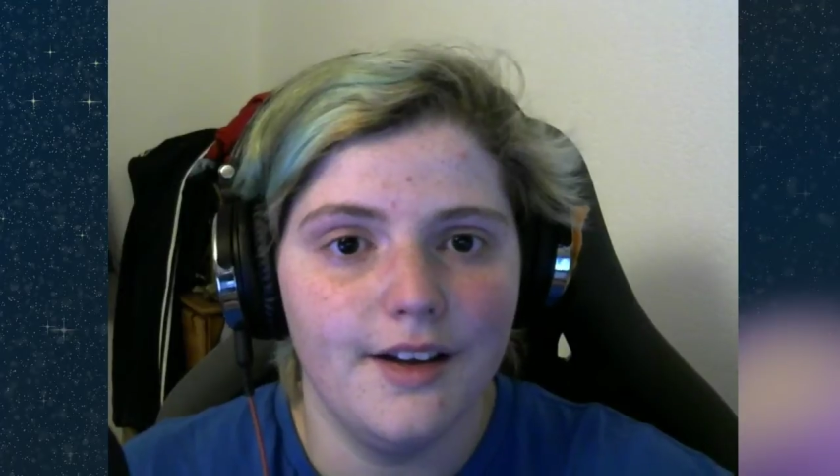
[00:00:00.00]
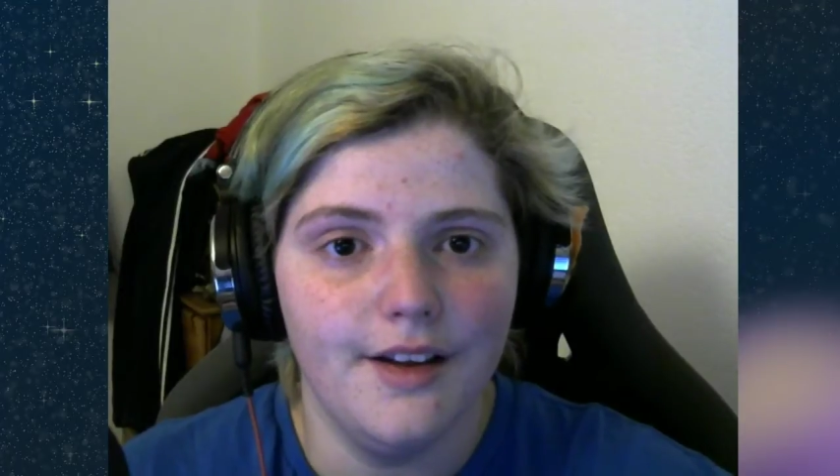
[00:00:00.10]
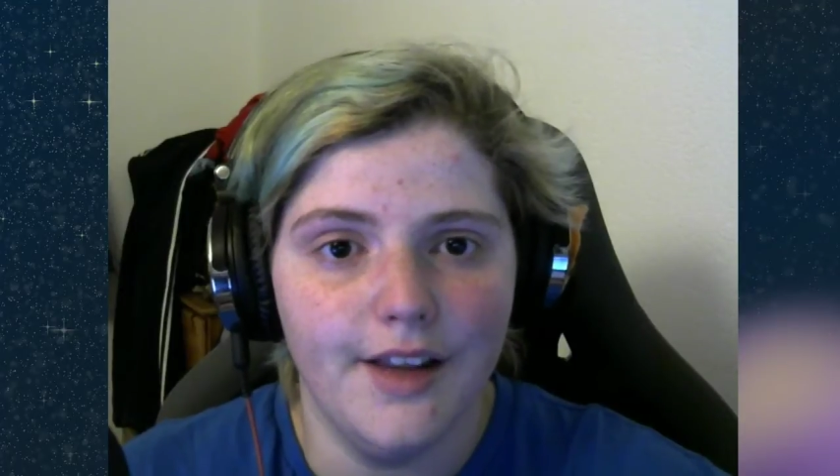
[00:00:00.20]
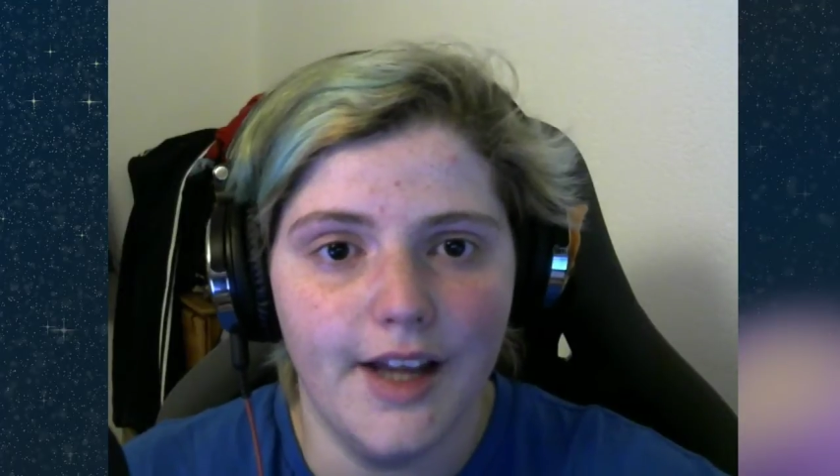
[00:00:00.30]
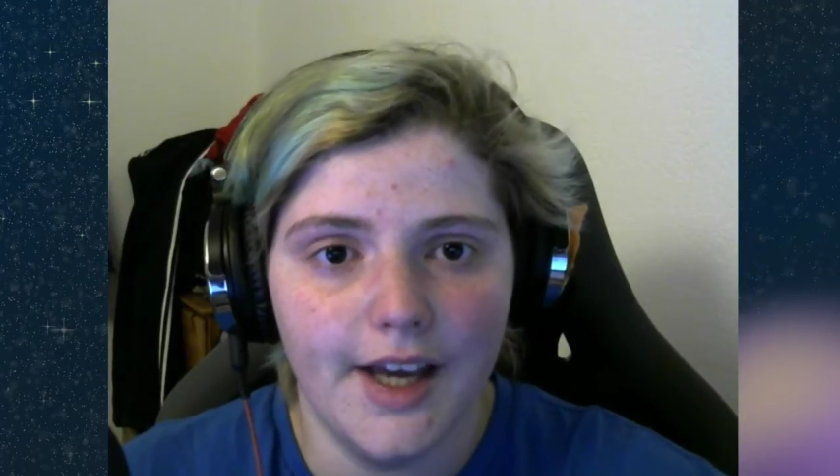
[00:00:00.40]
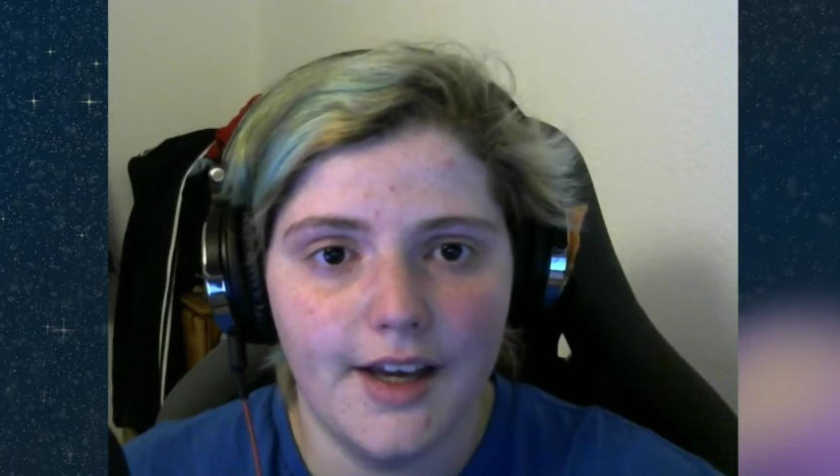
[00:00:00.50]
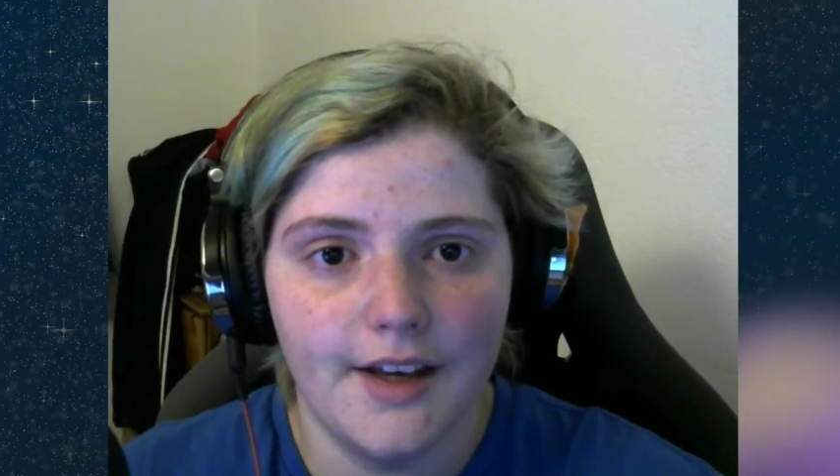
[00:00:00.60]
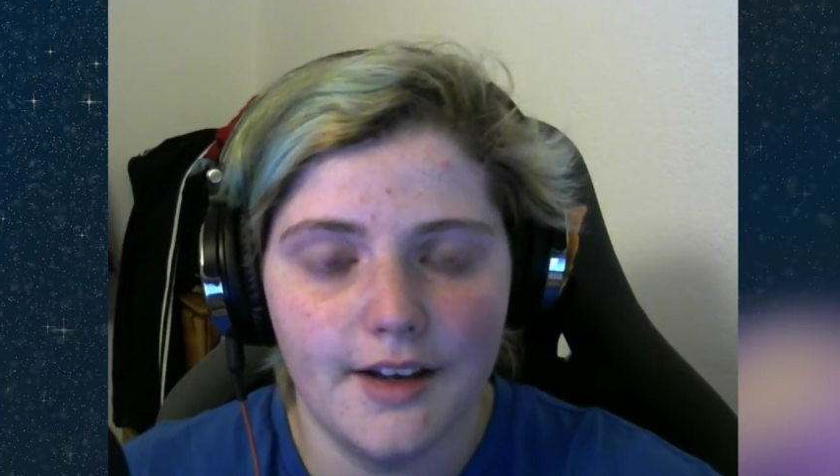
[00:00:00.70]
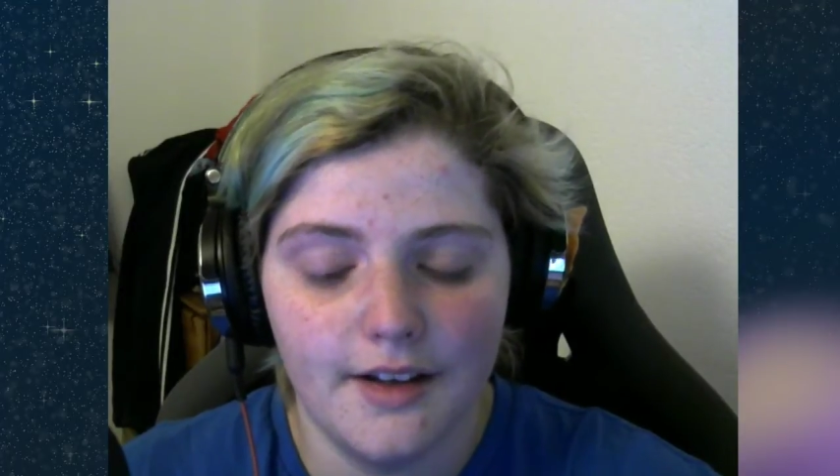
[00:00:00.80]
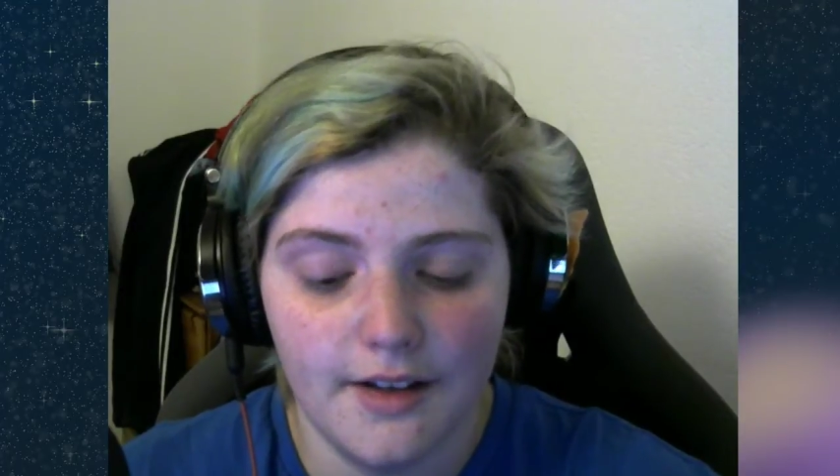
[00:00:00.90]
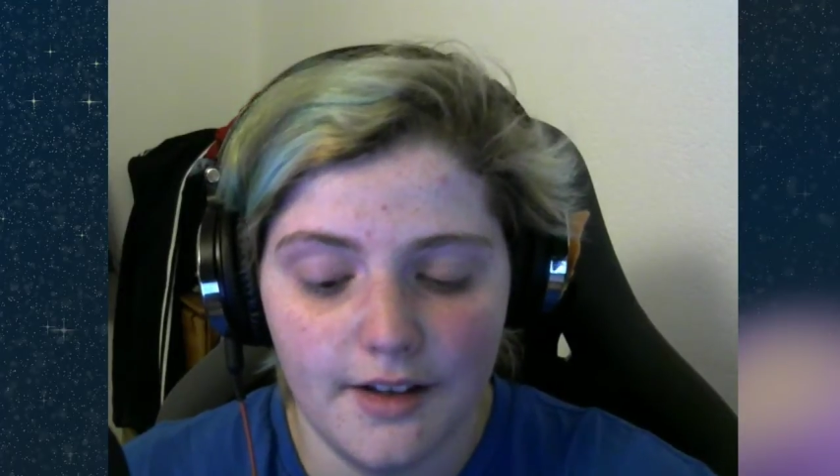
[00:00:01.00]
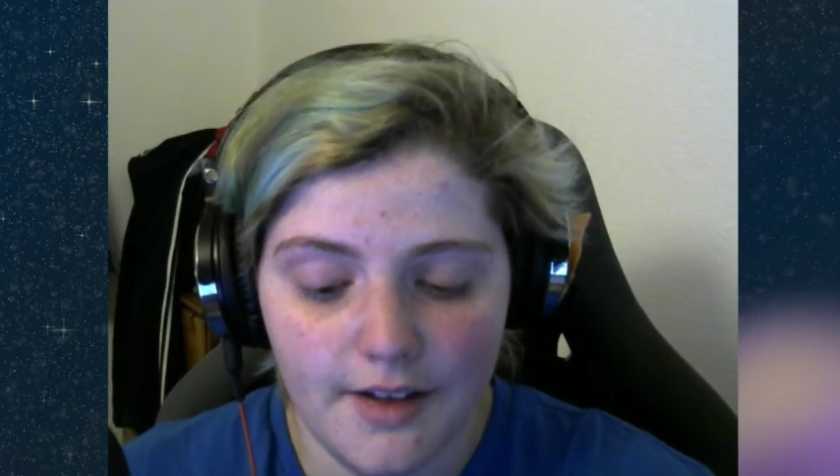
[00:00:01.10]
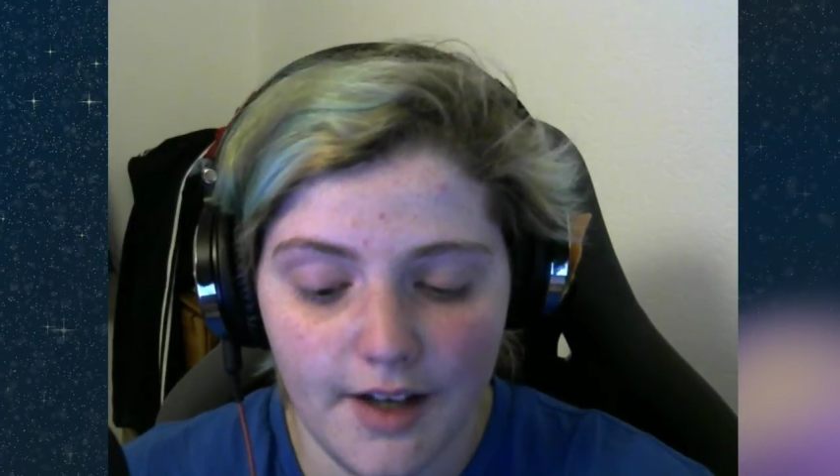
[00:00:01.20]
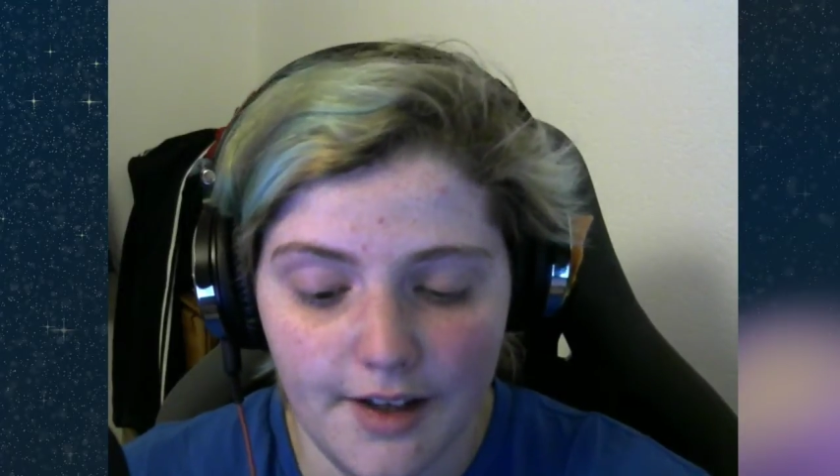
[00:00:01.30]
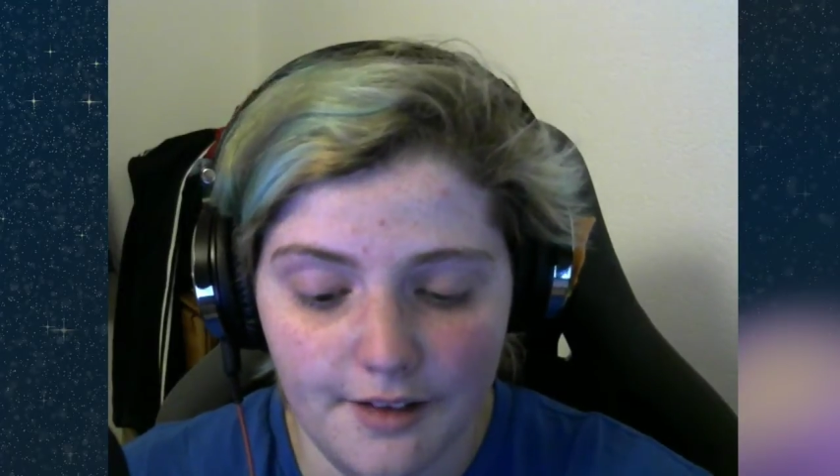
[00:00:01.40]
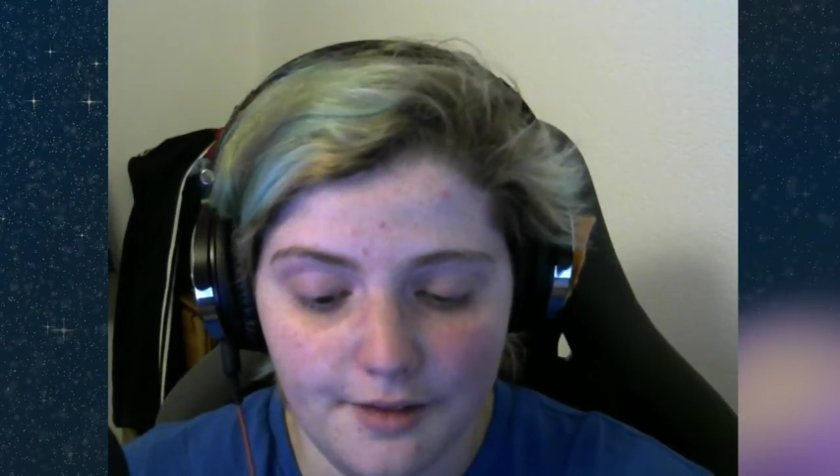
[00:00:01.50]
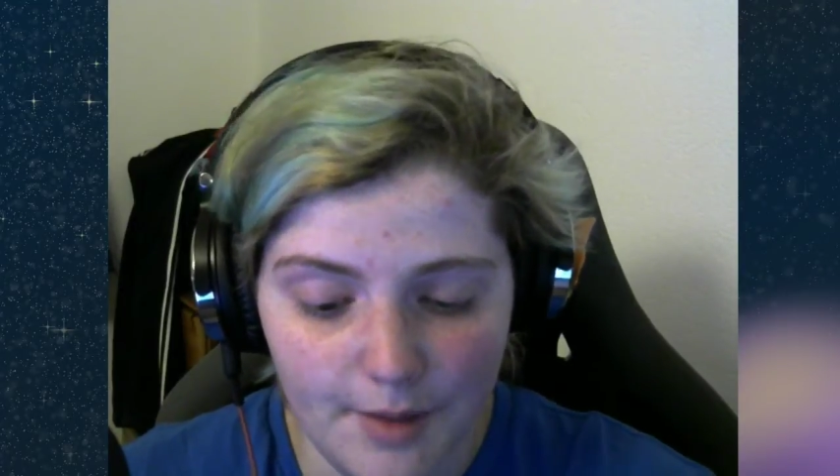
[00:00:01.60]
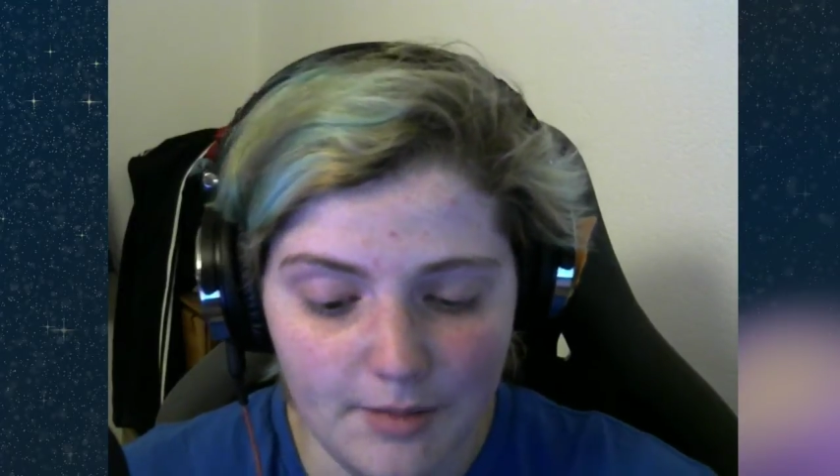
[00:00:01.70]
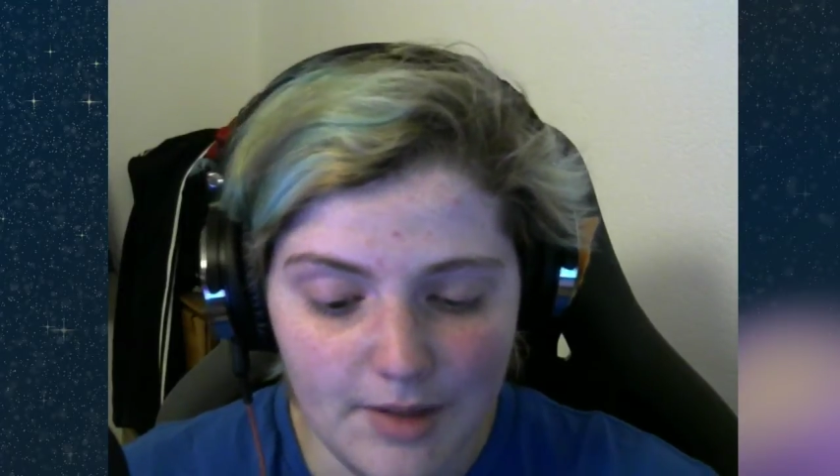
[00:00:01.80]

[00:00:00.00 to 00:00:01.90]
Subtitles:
like, kind of made me